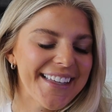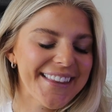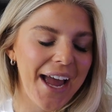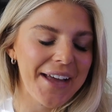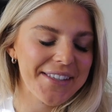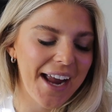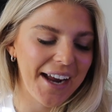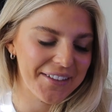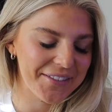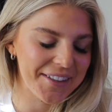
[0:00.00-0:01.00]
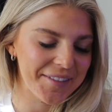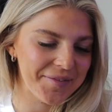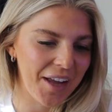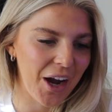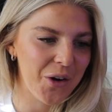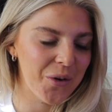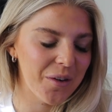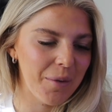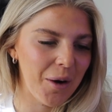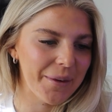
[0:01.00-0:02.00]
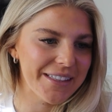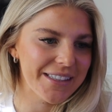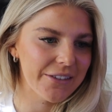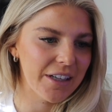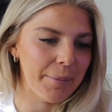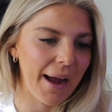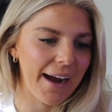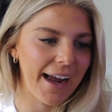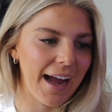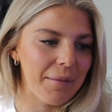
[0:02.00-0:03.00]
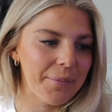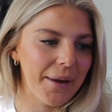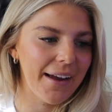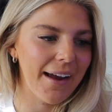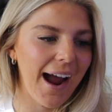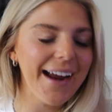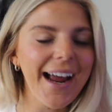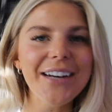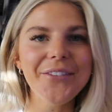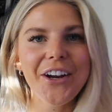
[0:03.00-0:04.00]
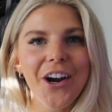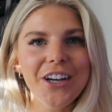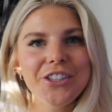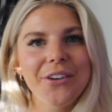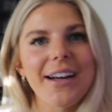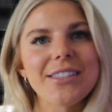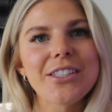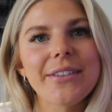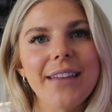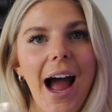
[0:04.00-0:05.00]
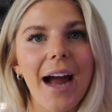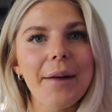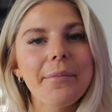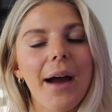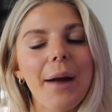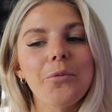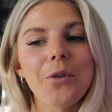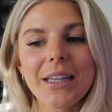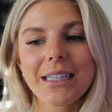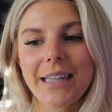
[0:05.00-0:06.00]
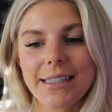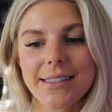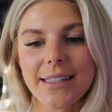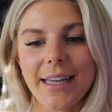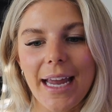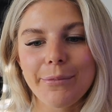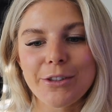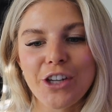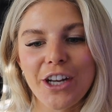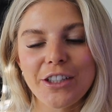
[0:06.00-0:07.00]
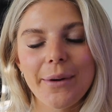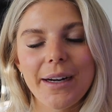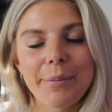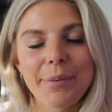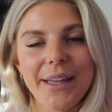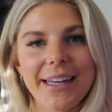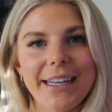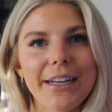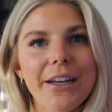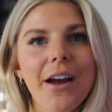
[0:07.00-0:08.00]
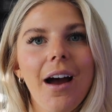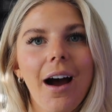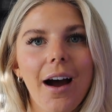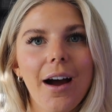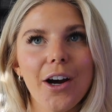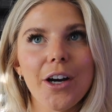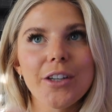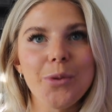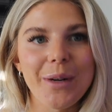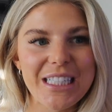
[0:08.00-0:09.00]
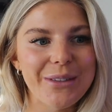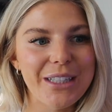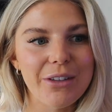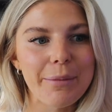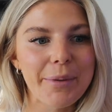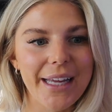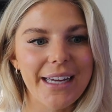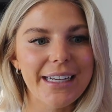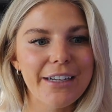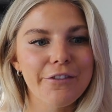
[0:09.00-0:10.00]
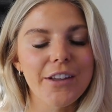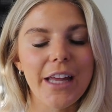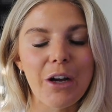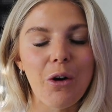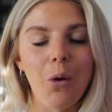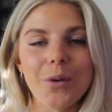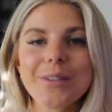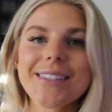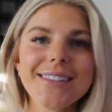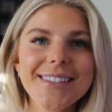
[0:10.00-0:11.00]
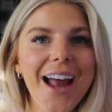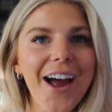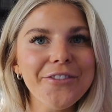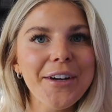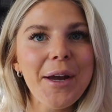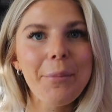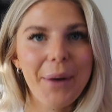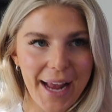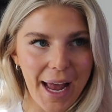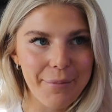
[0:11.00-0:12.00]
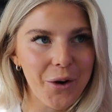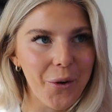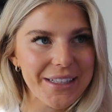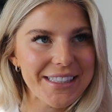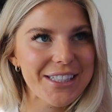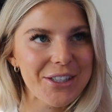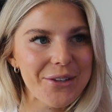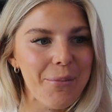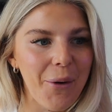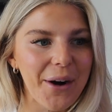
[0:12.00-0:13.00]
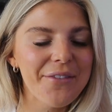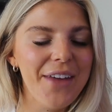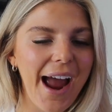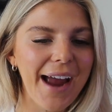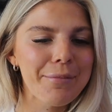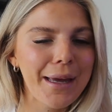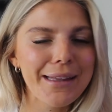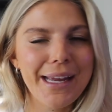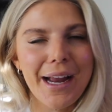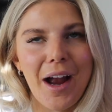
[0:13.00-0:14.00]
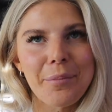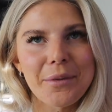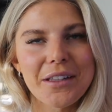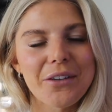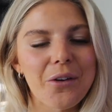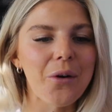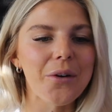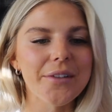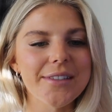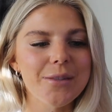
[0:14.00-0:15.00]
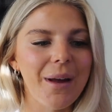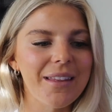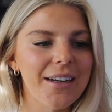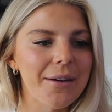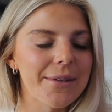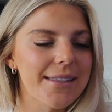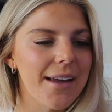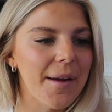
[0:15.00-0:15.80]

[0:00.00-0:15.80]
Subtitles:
that's kind of a cool moment to look back at. But I kind of encourage you guys doing that. I'm really late to the game with January planning, or 2023 planning for like goals and stuff, but I am going to do more of that. I made like a couple little goals, whether it was